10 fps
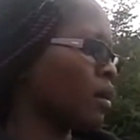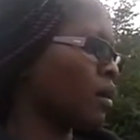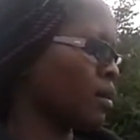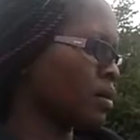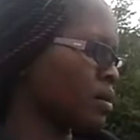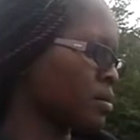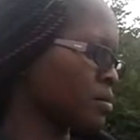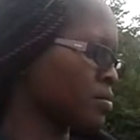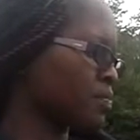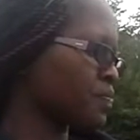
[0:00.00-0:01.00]

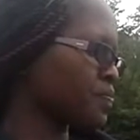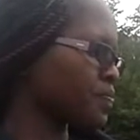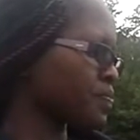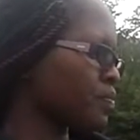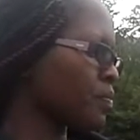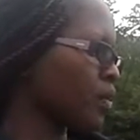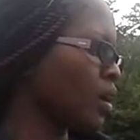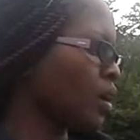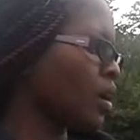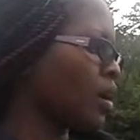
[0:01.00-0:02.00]
Um,
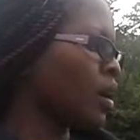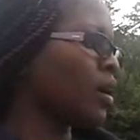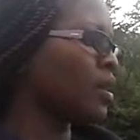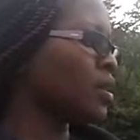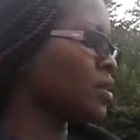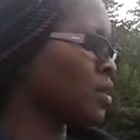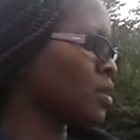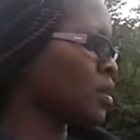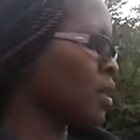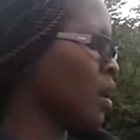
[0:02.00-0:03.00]
in
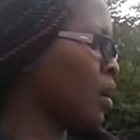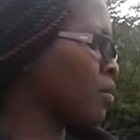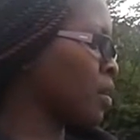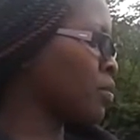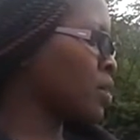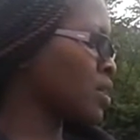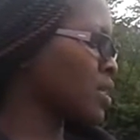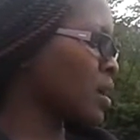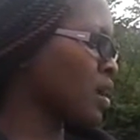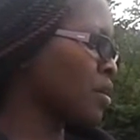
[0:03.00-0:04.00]
uh, the
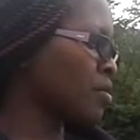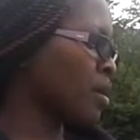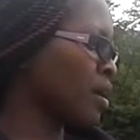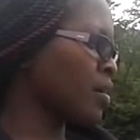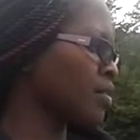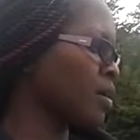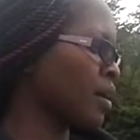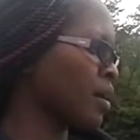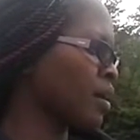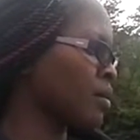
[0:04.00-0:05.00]
Bulisa area, there
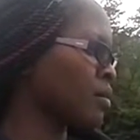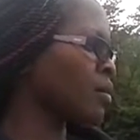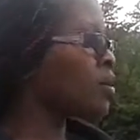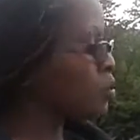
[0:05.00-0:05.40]
are, in